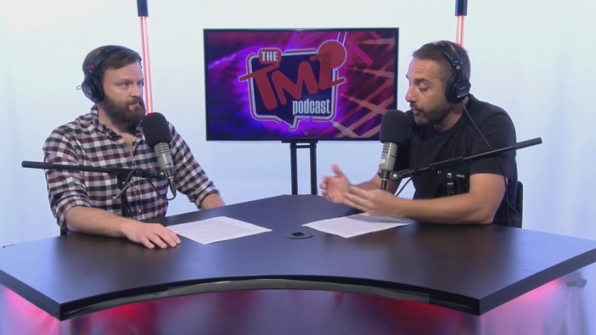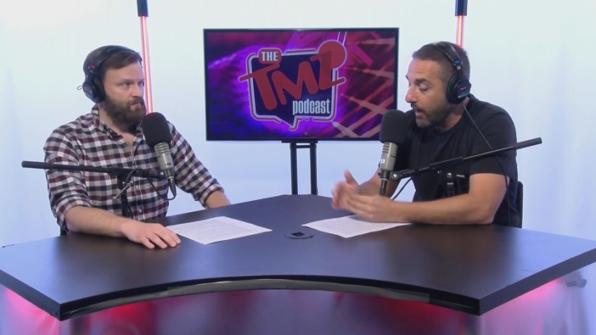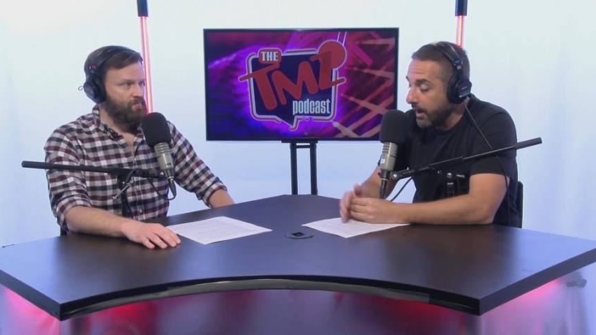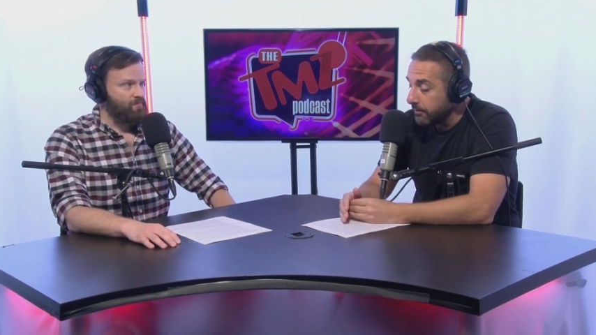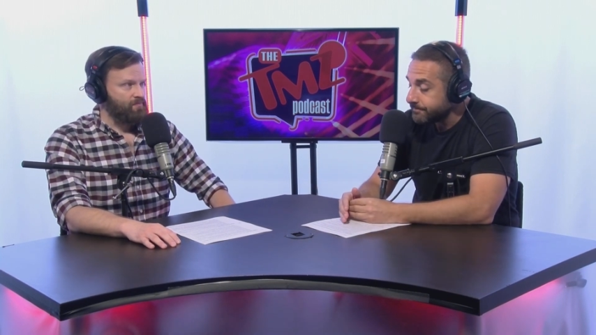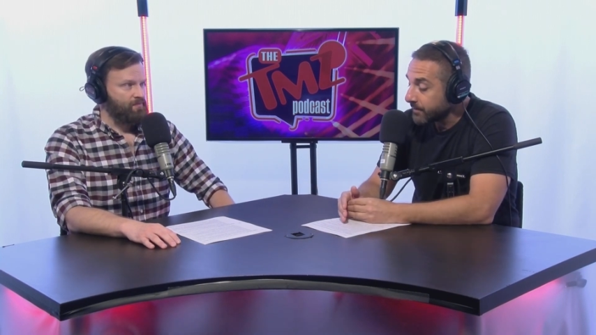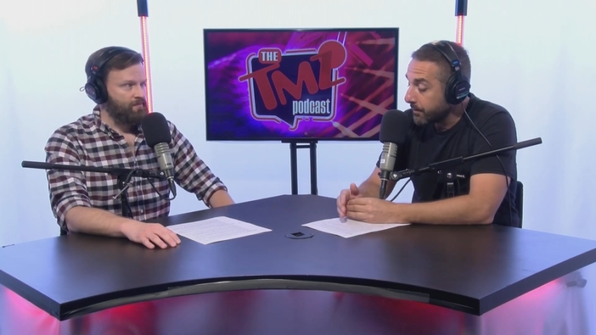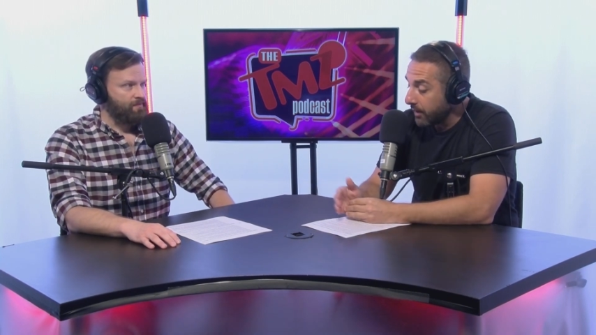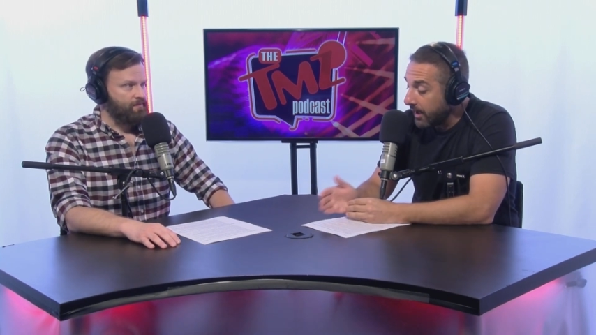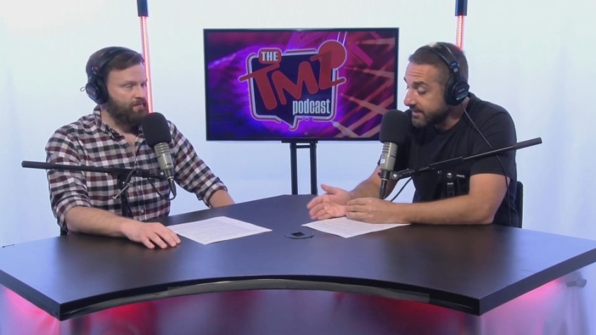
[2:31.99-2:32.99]
Speaker 1: Well,
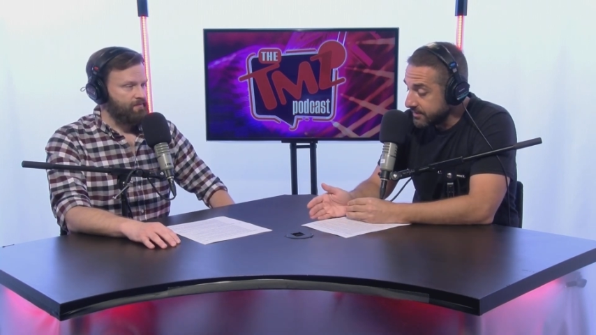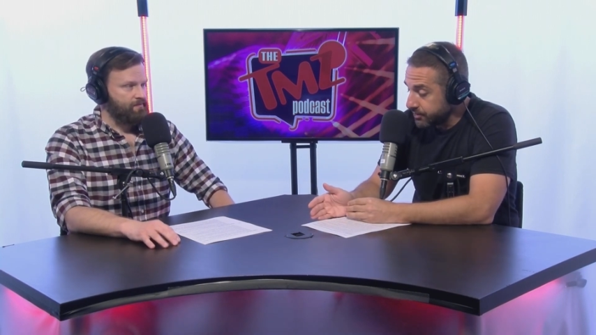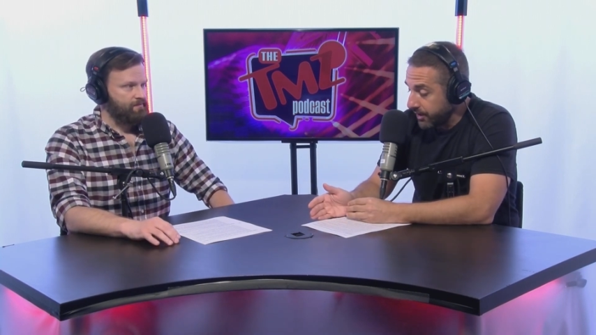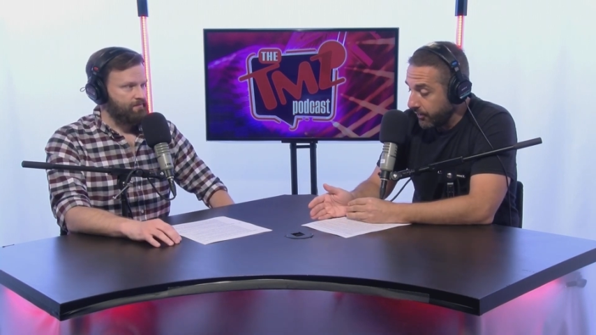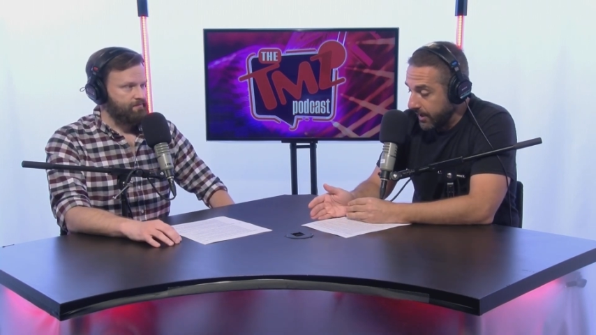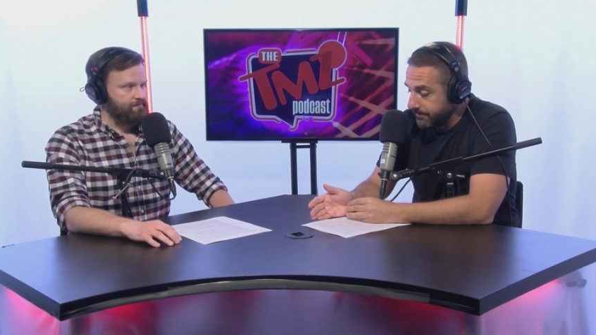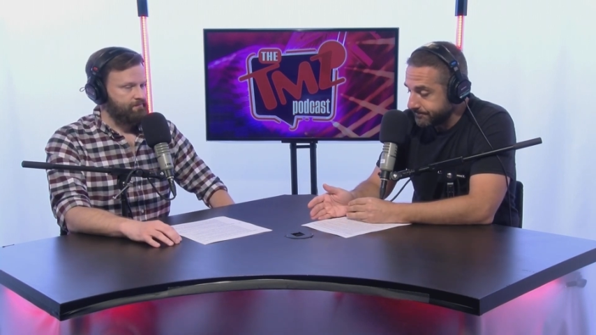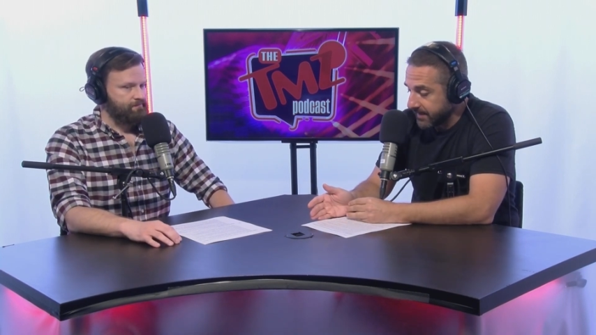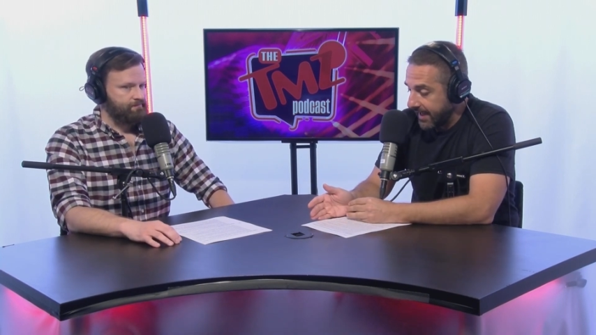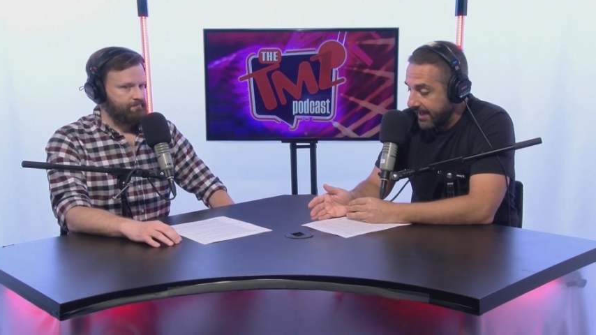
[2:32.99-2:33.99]
Parag didn't show up,
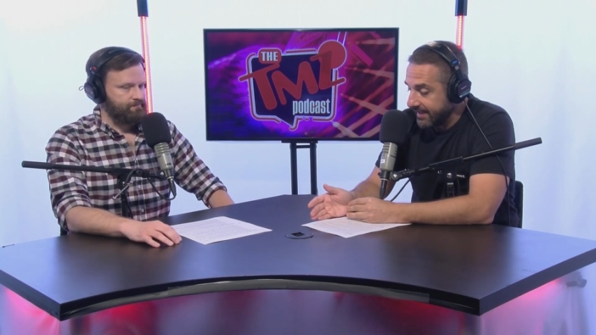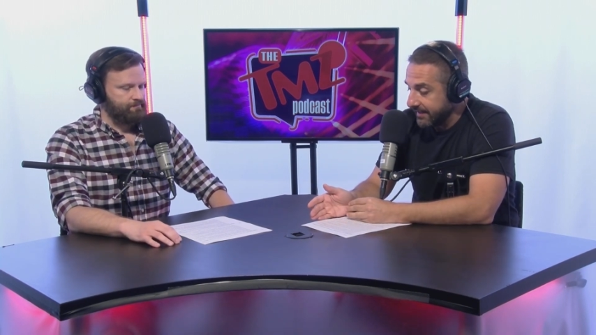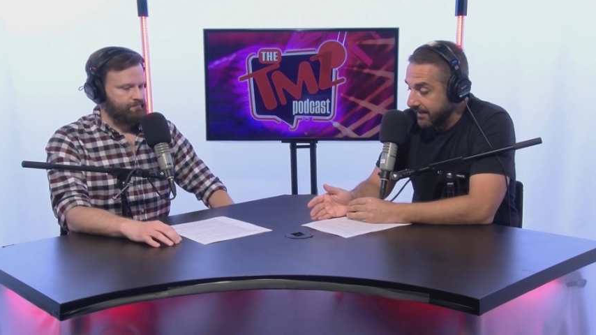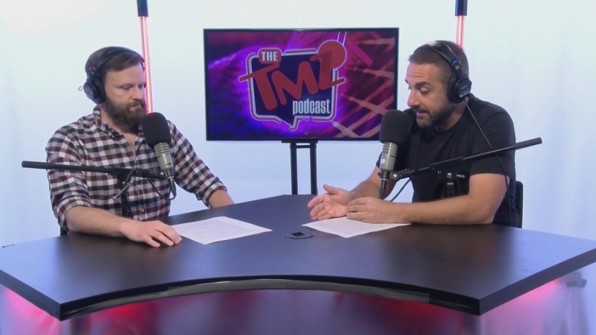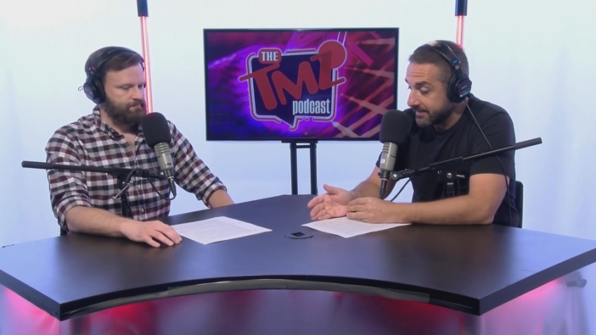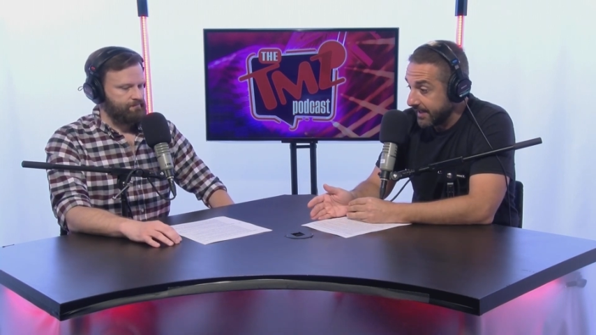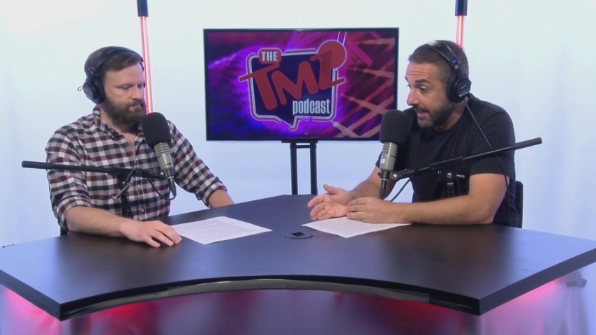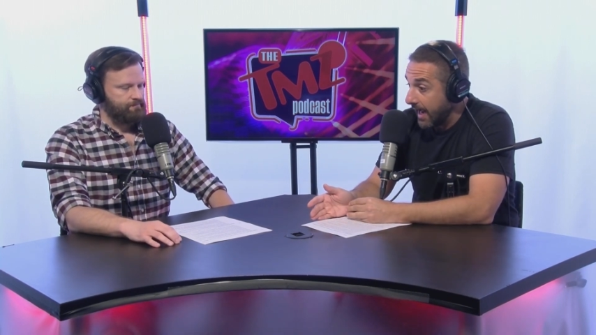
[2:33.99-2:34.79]
and Elon is saying,